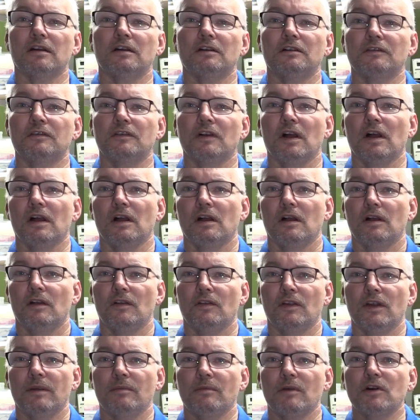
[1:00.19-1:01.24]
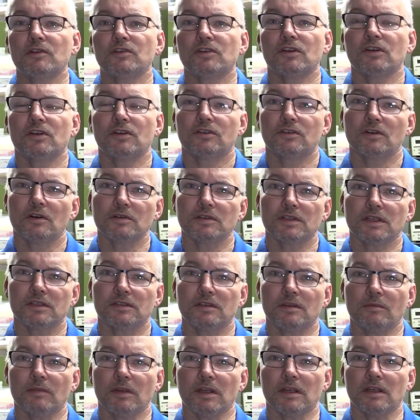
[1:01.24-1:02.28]
of the motion control
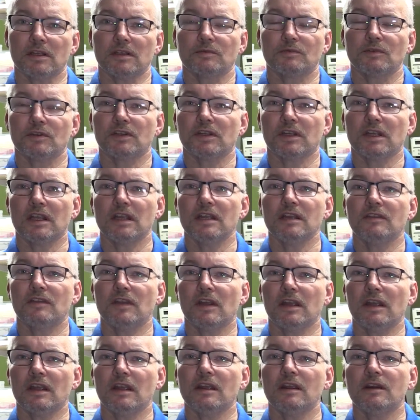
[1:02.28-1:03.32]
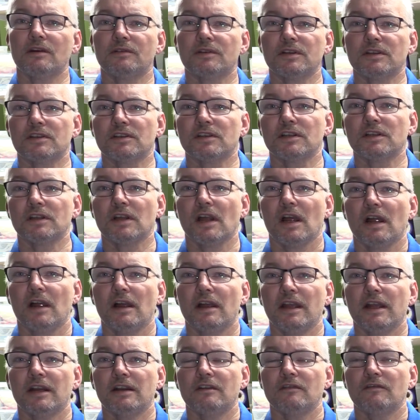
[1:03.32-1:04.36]
system is, but the key thing here is that
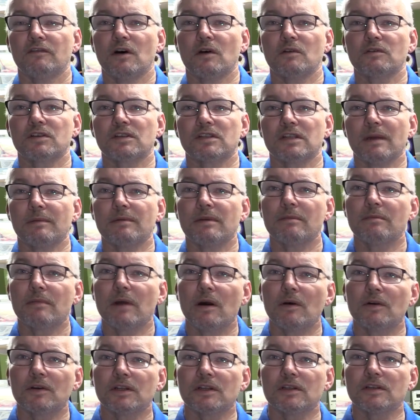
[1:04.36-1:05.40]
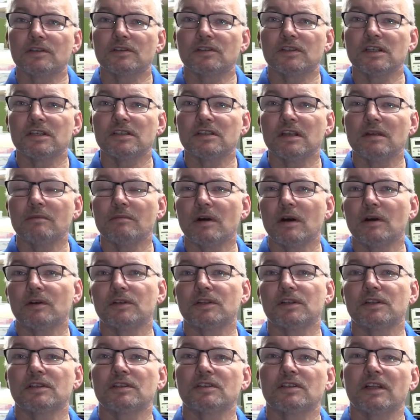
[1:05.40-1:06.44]
it involves stepping motors, DC
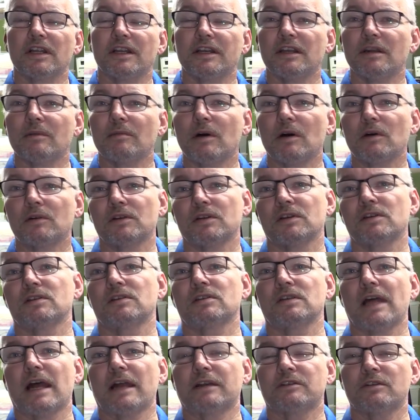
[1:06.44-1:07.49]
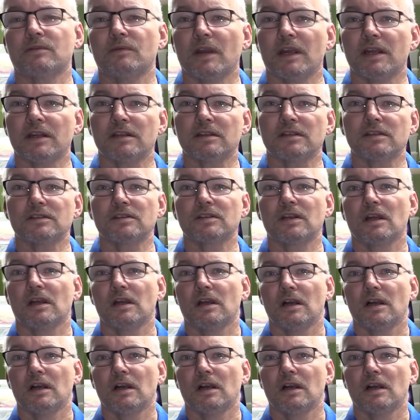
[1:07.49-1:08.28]
motors, linear motors, actuators,